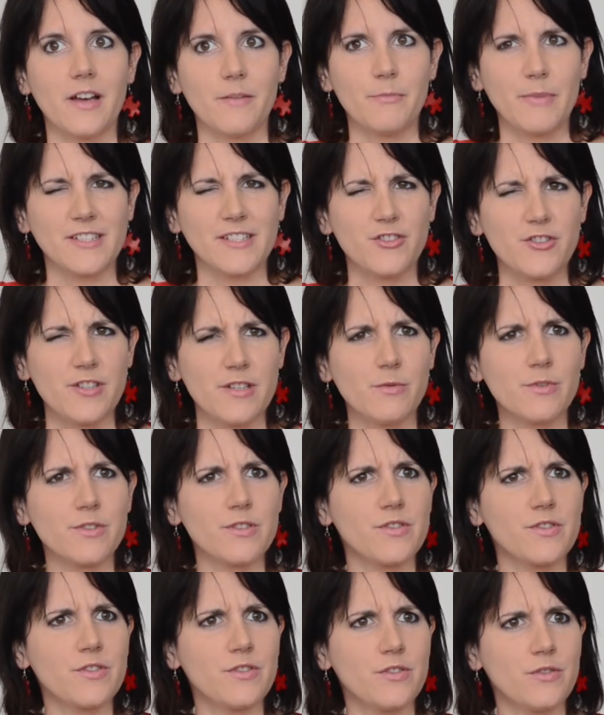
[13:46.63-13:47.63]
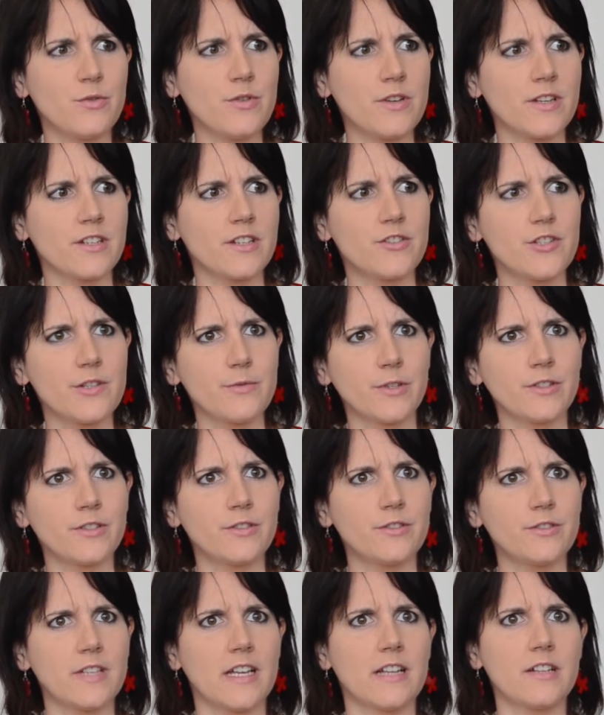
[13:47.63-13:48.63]
But she was doing it. She wanted
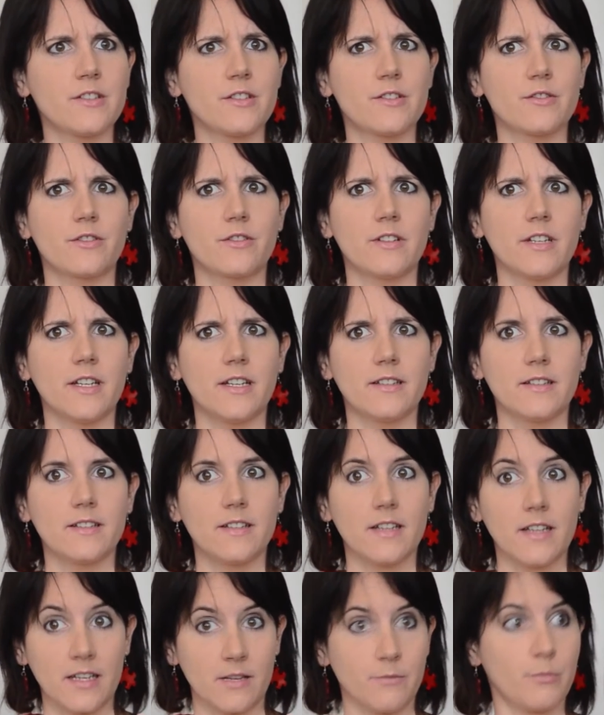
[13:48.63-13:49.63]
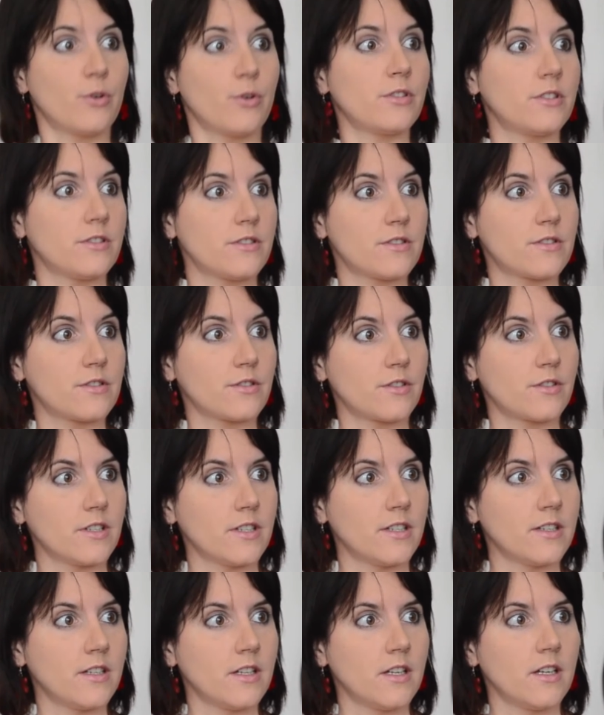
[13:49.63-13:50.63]
to tell a story and an important
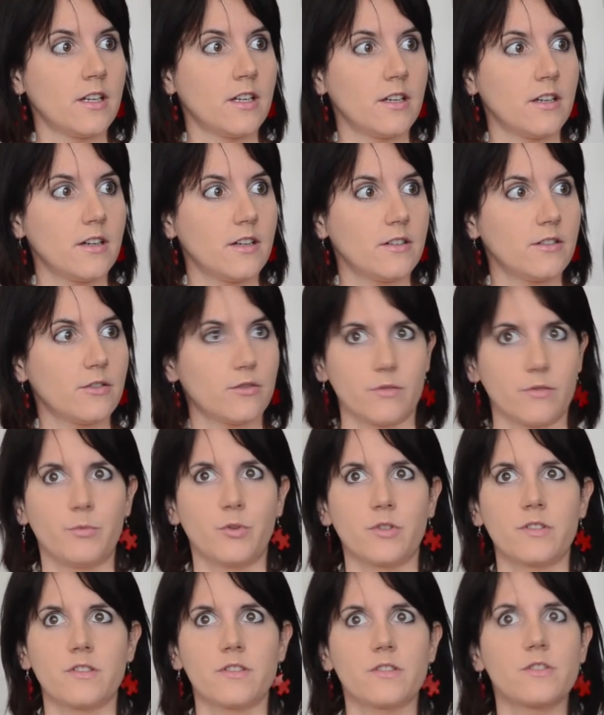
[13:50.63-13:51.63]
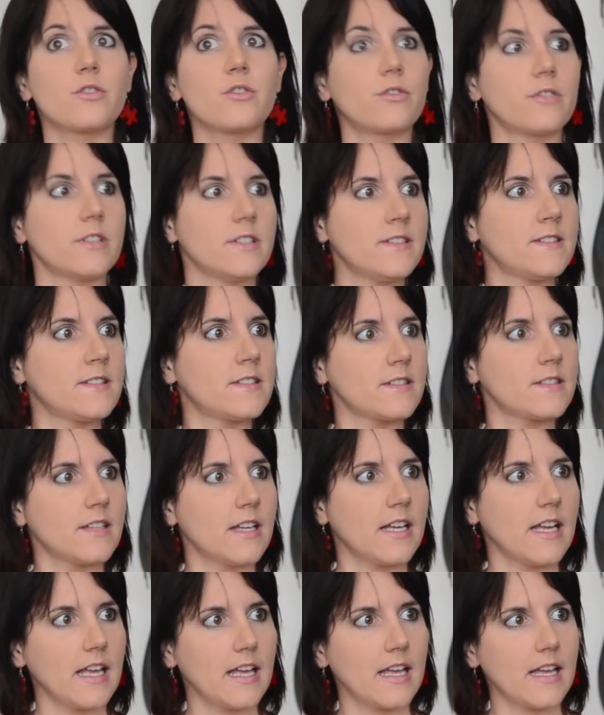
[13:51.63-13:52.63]
story uh, or important stories.
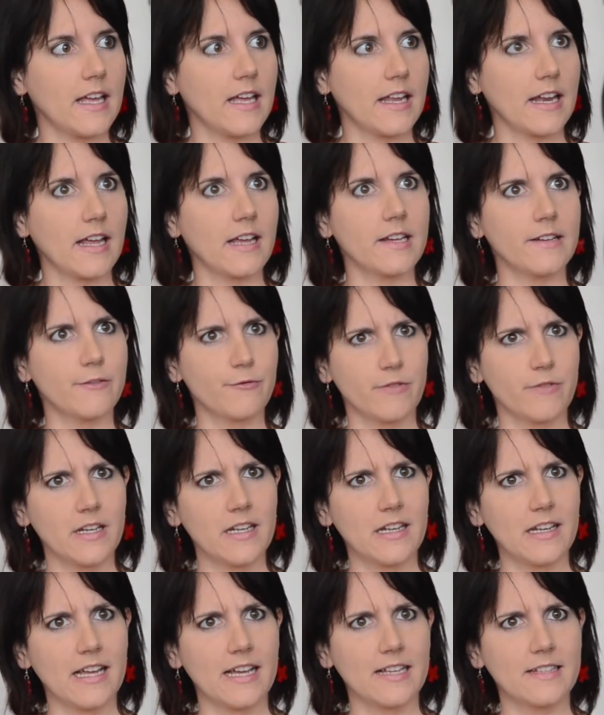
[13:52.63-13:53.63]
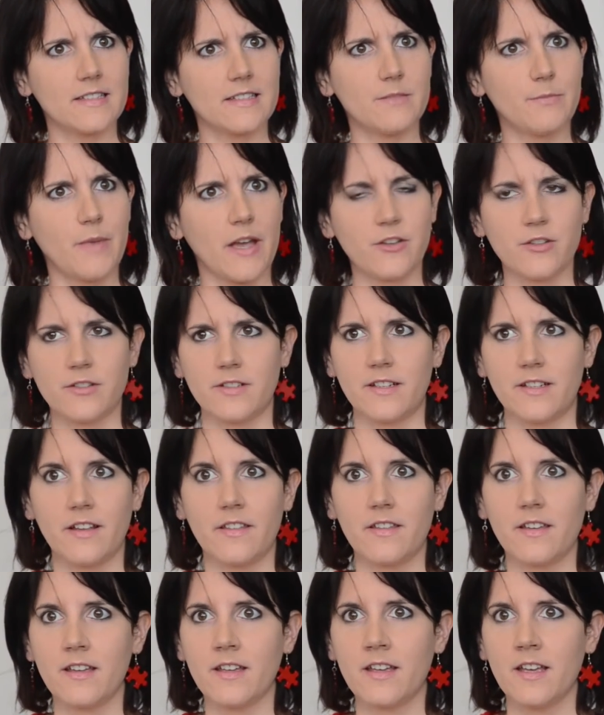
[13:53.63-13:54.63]
And I really like this passion. And I
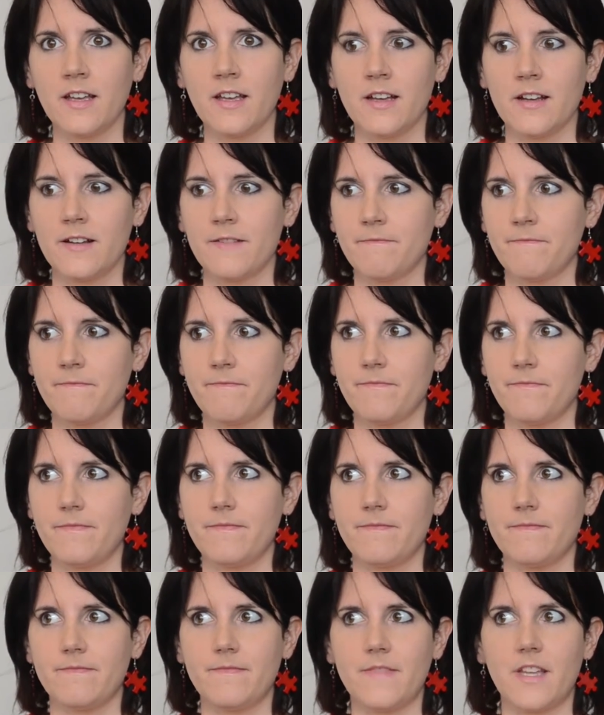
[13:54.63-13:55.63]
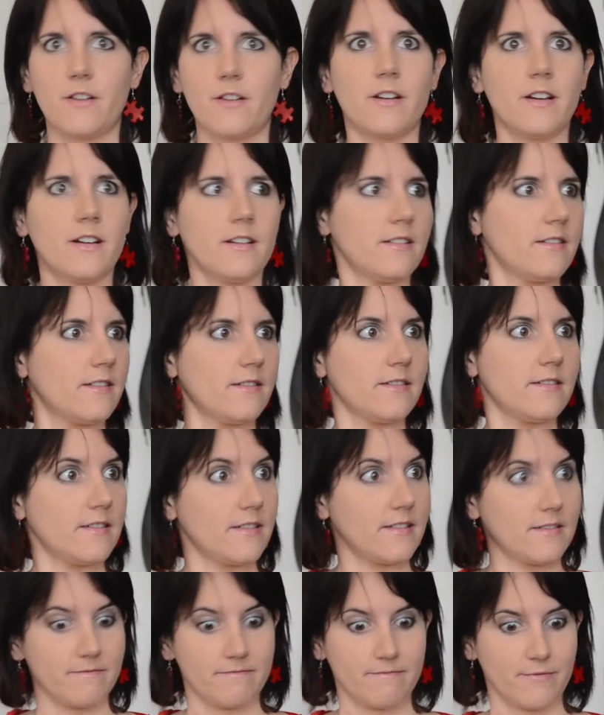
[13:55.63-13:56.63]
think there are
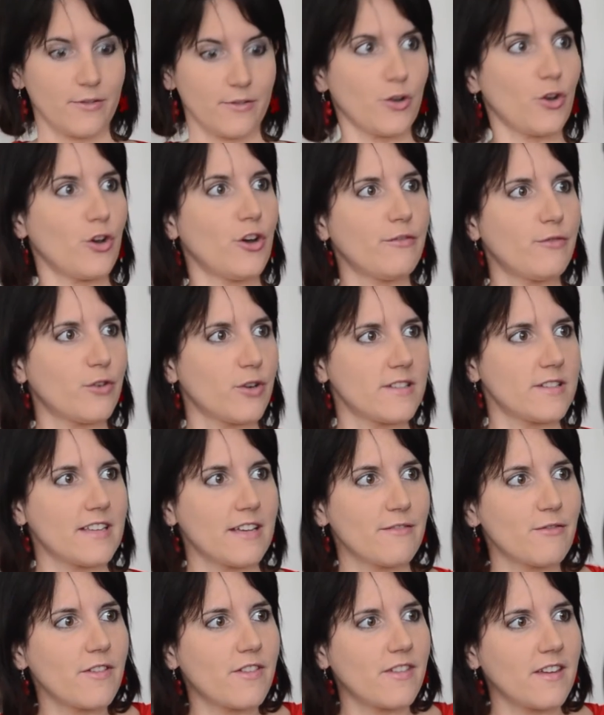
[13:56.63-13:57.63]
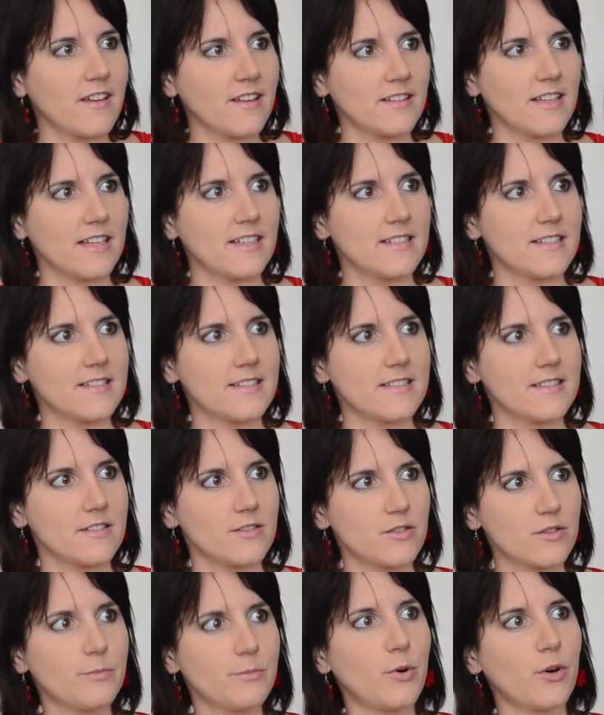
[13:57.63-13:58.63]
her voice, everything that is
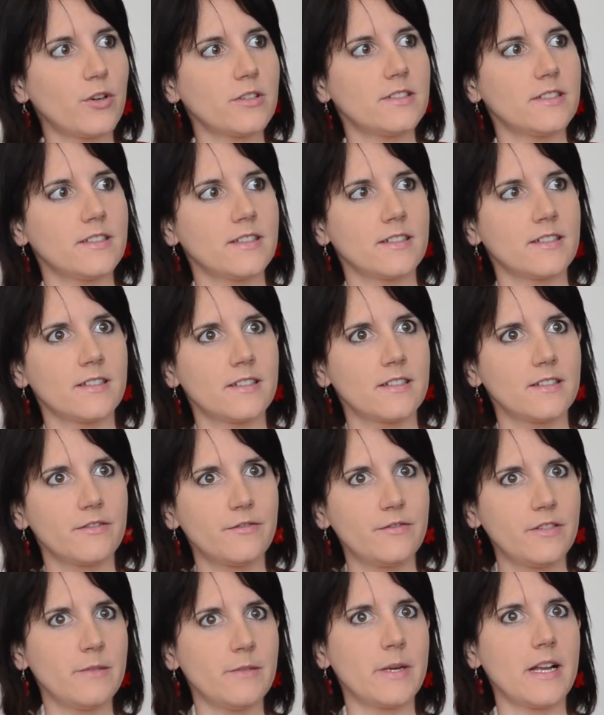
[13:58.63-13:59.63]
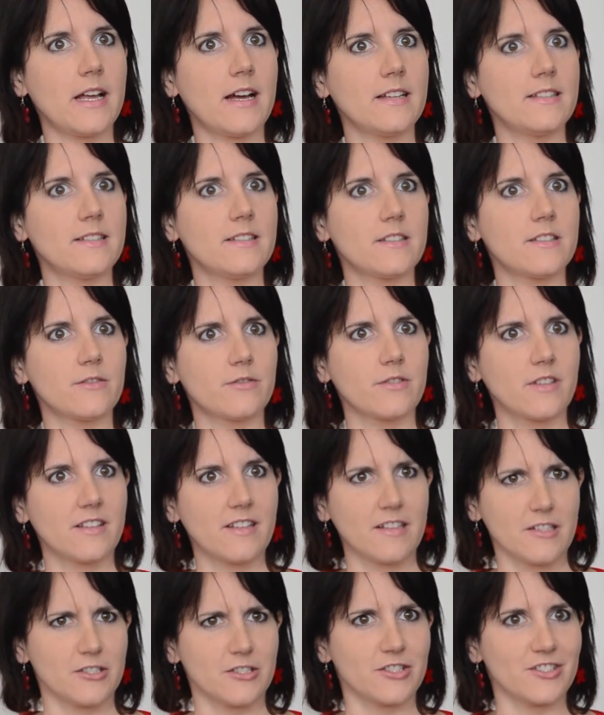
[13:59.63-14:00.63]
supporting female artists or that
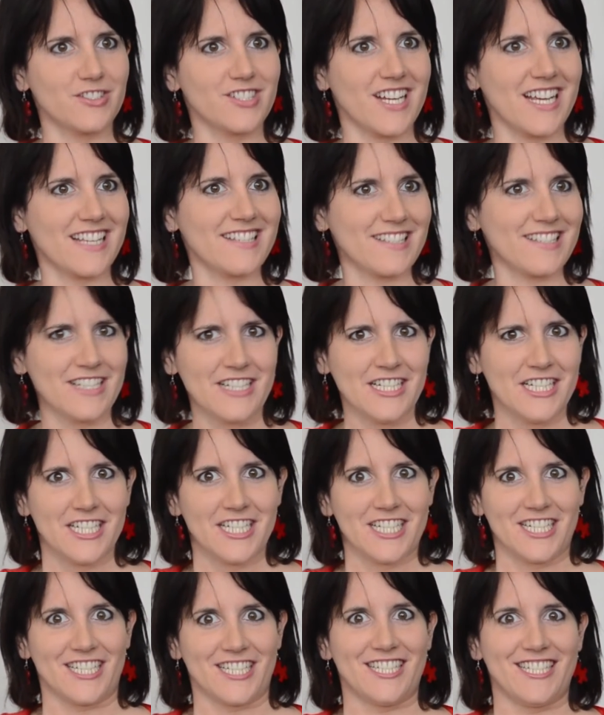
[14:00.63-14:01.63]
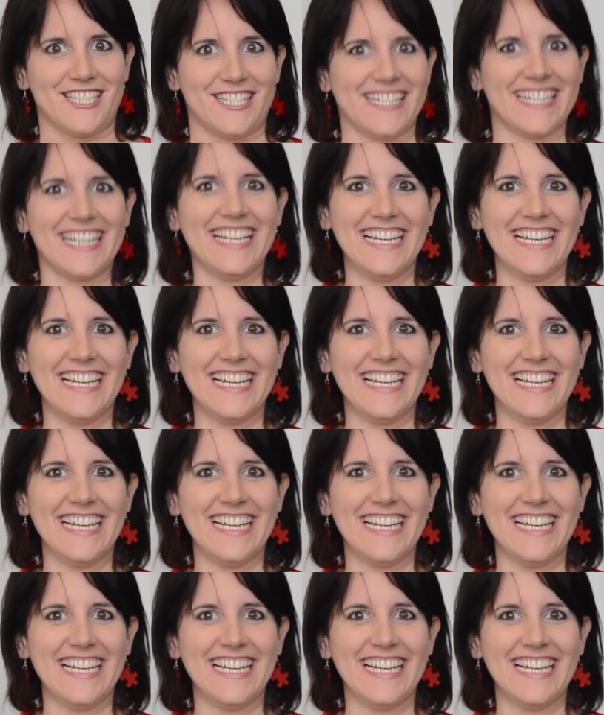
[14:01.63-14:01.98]
has a ah,